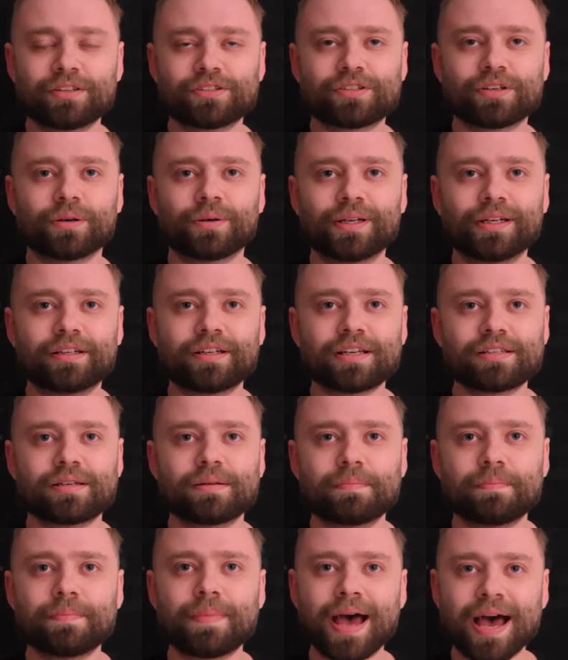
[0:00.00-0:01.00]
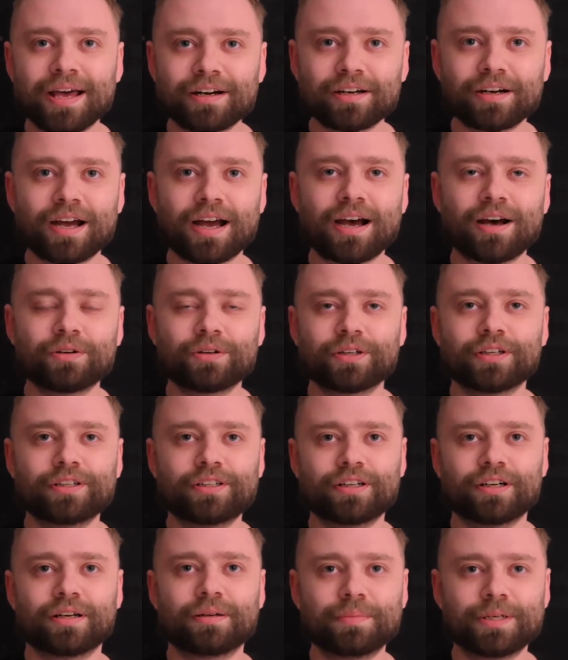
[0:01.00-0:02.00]
So it doesn't matter how
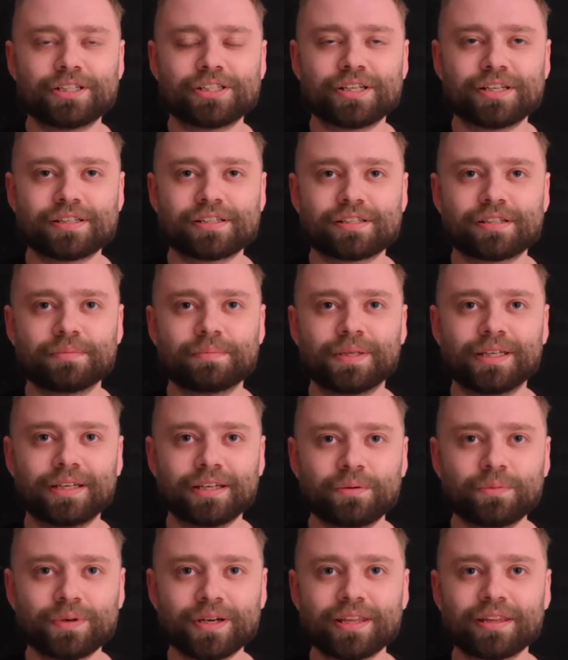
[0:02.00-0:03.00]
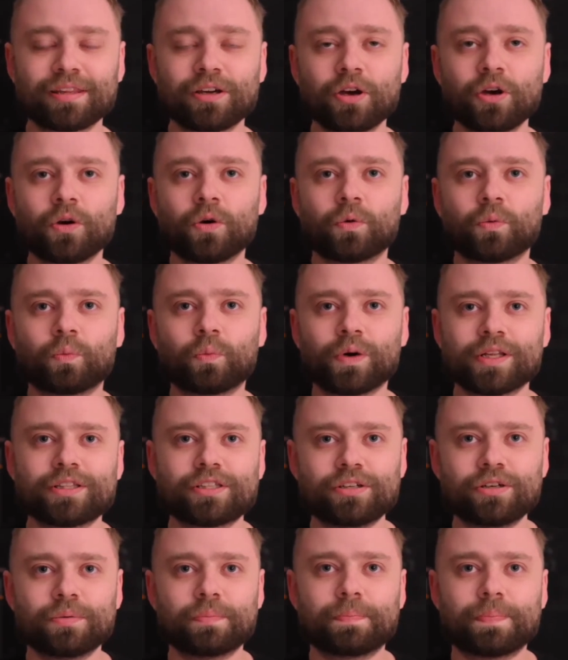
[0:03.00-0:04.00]
good your image is to begin with,
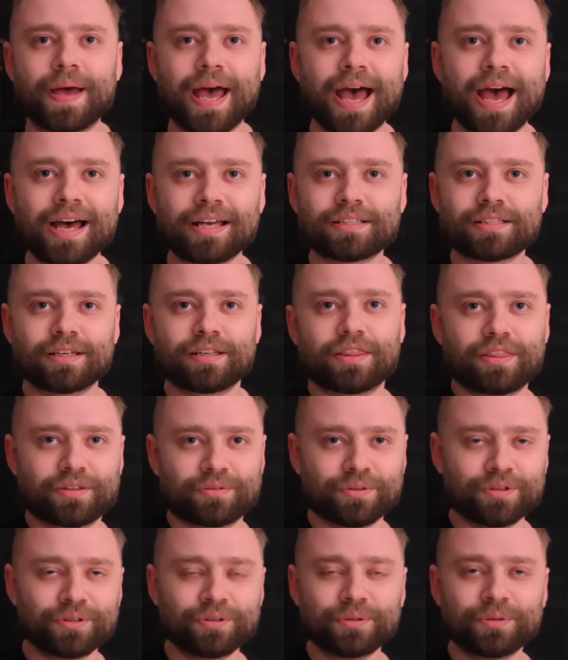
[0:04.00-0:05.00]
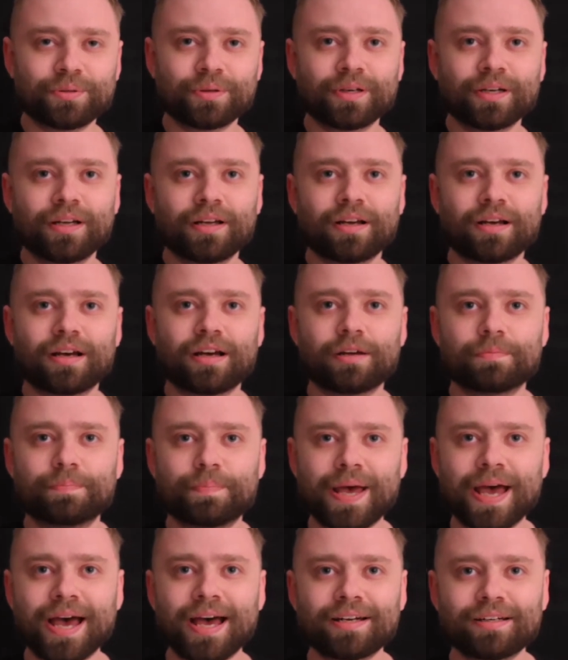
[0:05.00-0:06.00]
once you pass it through a
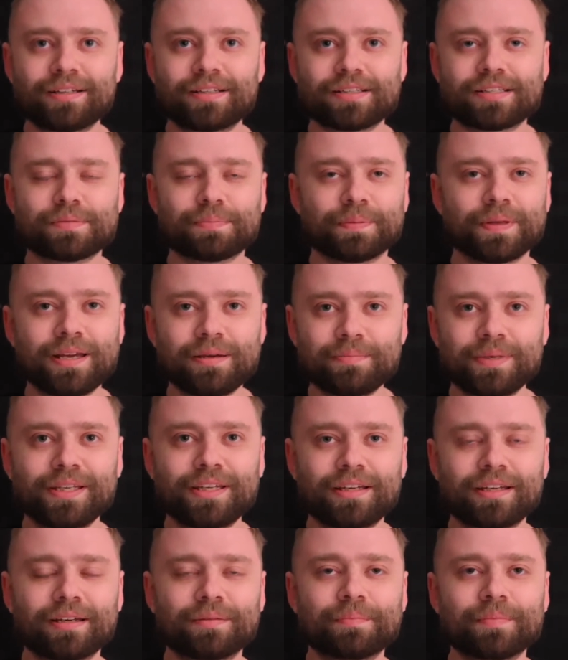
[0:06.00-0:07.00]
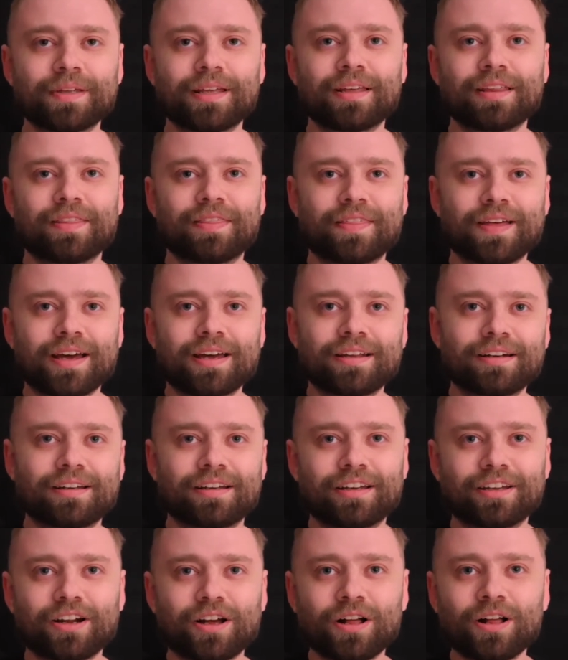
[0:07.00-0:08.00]
bad display medium, then
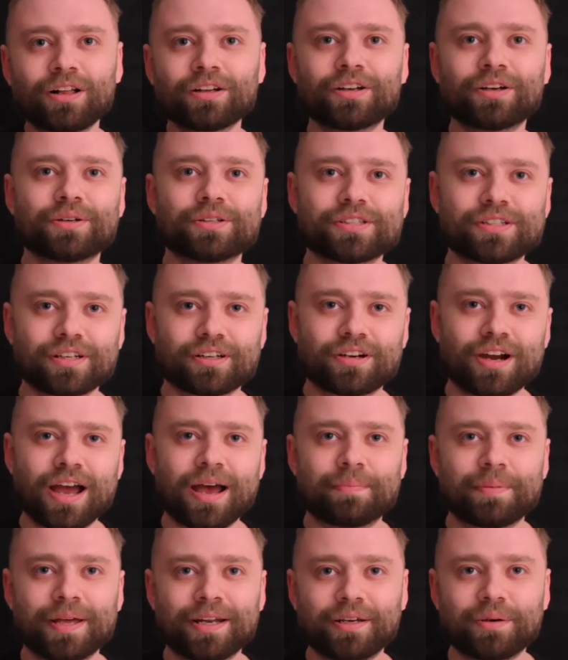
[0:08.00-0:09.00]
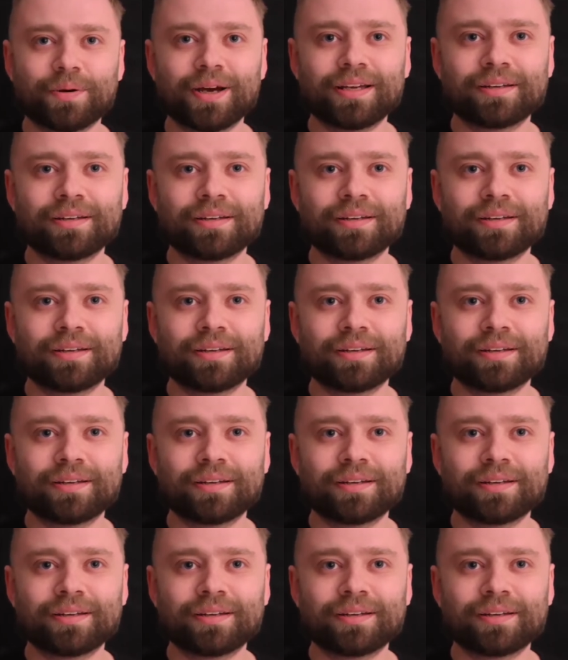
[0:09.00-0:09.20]
it all goes to crap anyway.